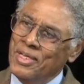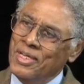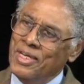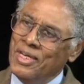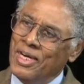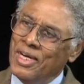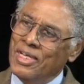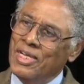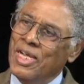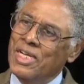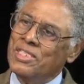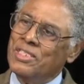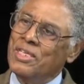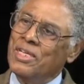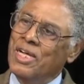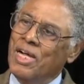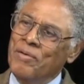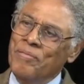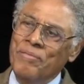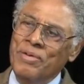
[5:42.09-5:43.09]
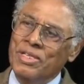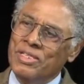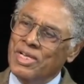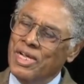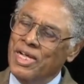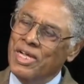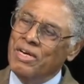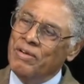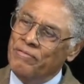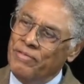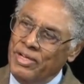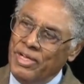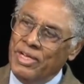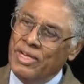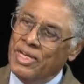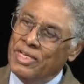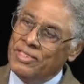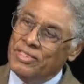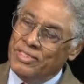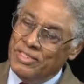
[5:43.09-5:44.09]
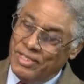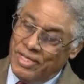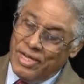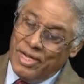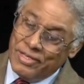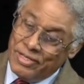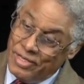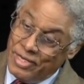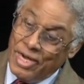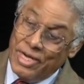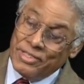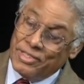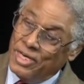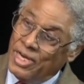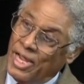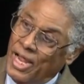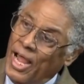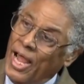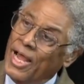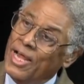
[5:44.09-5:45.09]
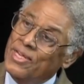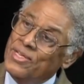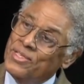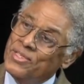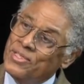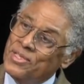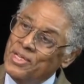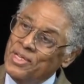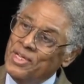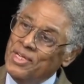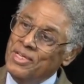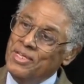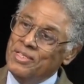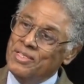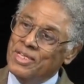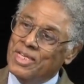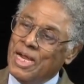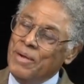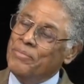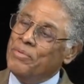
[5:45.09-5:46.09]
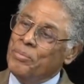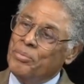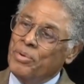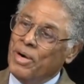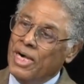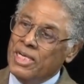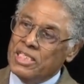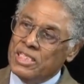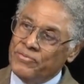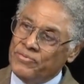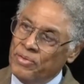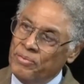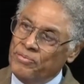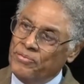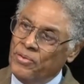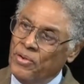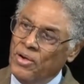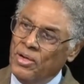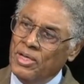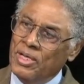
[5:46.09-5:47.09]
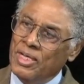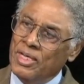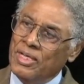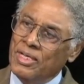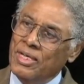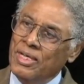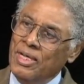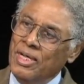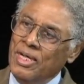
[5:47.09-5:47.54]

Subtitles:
unless the government's intervene as it has to keep the prices from falling.